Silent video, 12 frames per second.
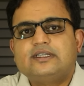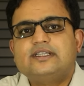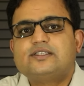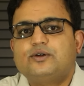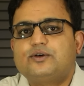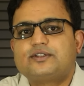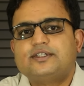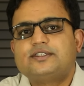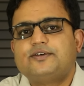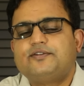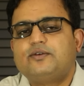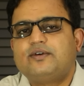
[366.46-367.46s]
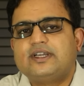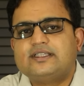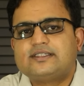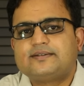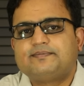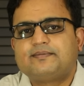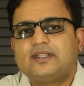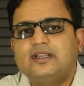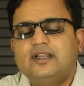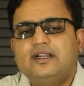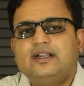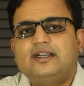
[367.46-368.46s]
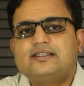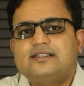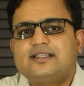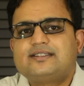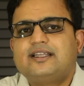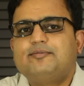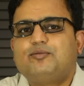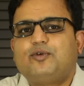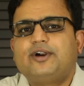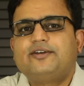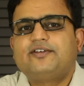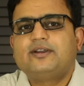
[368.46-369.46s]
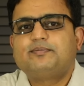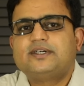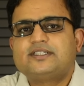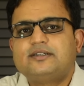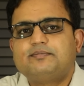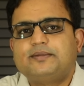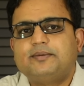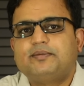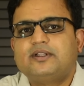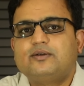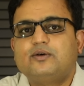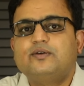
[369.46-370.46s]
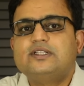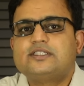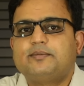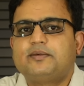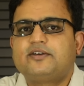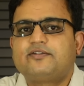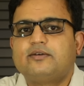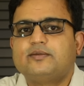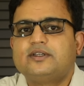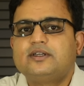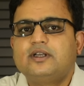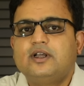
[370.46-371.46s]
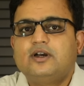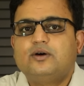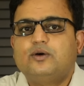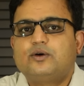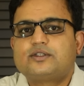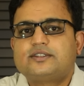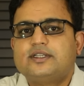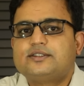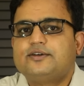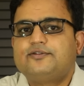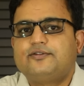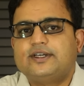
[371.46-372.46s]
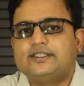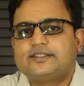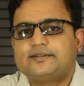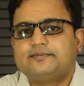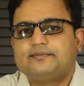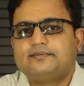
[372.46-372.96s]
is hoarseness of a voice. It is less than 0.5% people who will suffer from the hoarseness of voice.